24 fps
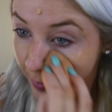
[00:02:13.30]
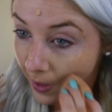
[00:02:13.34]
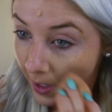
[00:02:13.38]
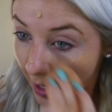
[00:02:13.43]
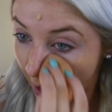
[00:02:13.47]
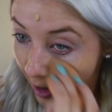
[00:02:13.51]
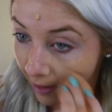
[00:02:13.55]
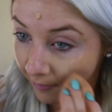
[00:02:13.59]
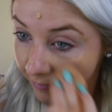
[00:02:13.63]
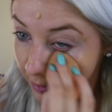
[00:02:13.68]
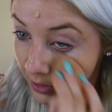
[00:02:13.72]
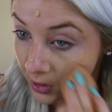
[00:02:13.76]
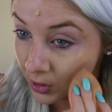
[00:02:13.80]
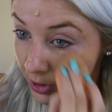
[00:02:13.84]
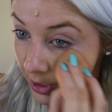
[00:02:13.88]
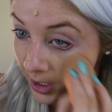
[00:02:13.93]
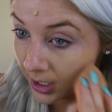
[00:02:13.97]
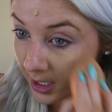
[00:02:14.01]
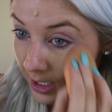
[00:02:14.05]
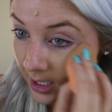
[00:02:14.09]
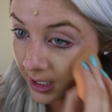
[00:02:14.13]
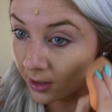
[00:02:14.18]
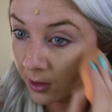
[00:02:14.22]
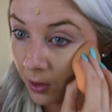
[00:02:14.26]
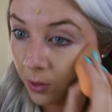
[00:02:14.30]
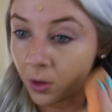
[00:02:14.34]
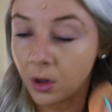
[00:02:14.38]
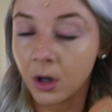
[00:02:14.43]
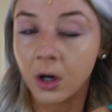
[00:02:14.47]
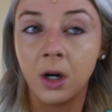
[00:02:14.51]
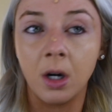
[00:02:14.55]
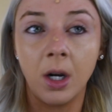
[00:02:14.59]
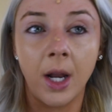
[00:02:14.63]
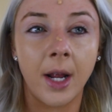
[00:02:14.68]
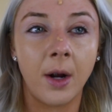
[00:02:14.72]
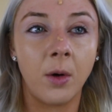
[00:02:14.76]
half a shade
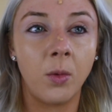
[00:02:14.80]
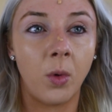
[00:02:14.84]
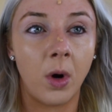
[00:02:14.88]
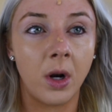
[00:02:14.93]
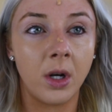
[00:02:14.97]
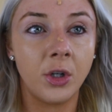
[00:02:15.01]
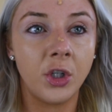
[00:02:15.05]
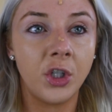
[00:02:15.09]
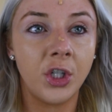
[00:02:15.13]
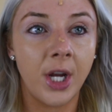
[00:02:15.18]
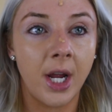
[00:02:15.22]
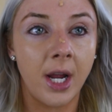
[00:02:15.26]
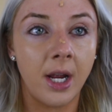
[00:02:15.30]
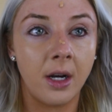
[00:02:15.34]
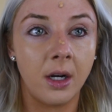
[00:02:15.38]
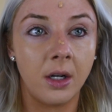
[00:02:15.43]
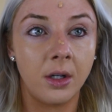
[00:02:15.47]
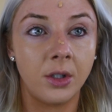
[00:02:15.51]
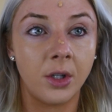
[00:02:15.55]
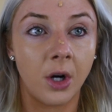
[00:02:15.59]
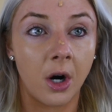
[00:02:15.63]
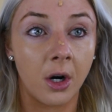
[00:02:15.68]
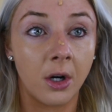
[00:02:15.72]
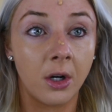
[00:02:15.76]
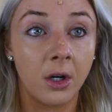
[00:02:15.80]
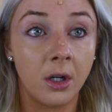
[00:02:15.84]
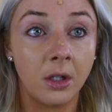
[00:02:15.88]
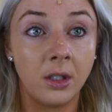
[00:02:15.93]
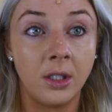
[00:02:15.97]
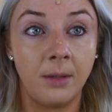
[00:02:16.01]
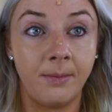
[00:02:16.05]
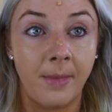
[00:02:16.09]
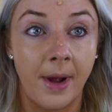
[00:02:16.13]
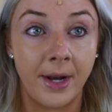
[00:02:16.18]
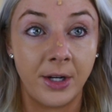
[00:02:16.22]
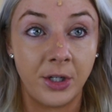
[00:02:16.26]
or like one shade darker
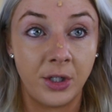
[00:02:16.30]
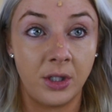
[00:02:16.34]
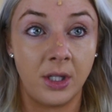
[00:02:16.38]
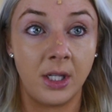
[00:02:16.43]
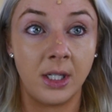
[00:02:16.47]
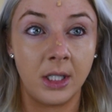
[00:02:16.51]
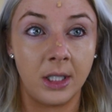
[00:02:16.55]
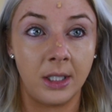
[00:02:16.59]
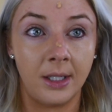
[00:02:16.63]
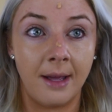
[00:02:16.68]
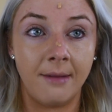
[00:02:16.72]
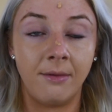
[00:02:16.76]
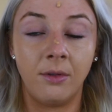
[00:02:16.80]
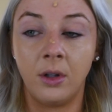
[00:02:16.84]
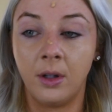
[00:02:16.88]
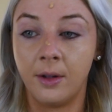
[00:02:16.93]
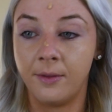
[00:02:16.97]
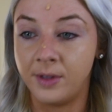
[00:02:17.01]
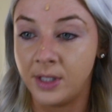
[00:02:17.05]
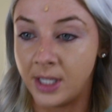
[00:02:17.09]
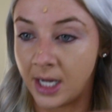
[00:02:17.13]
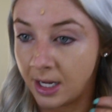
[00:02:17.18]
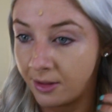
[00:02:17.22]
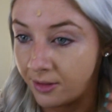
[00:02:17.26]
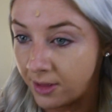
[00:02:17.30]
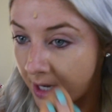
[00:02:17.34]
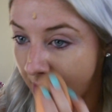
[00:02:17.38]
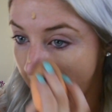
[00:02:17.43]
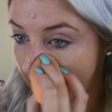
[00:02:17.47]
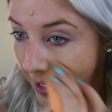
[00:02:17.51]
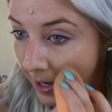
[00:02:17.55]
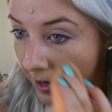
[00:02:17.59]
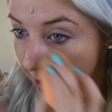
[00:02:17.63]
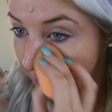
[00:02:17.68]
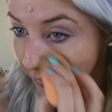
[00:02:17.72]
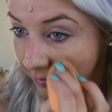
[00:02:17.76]
to match this level of tan that
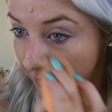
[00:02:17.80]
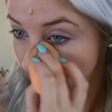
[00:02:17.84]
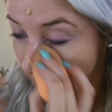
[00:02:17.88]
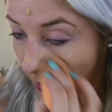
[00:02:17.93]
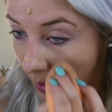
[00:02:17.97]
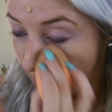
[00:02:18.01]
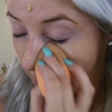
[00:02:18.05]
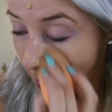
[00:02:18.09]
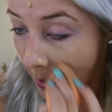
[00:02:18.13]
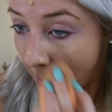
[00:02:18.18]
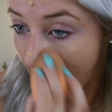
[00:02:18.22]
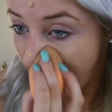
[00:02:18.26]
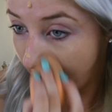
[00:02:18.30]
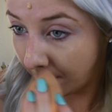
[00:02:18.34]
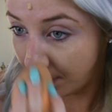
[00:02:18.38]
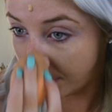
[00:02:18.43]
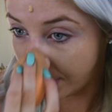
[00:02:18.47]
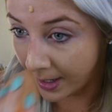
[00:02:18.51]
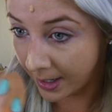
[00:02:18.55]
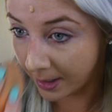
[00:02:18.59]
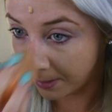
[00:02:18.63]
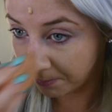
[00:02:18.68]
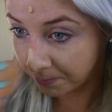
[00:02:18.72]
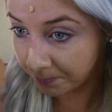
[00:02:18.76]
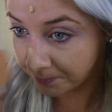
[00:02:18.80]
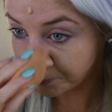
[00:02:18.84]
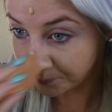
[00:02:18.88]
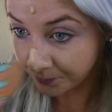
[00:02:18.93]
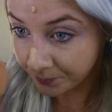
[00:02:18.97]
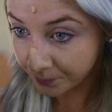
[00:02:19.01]
I have. But